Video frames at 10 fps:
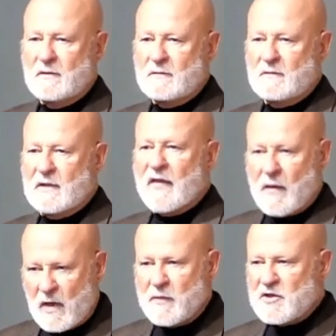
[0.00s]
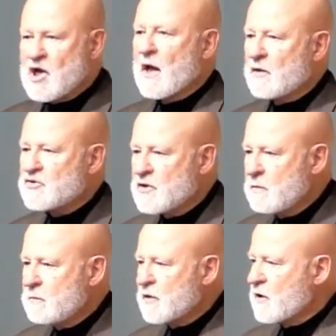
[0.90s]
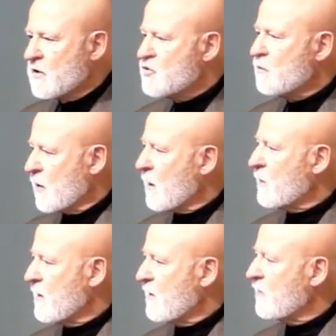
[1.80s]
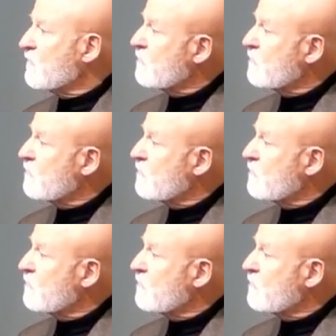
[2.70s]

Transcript: Now that may be challenging because you probably have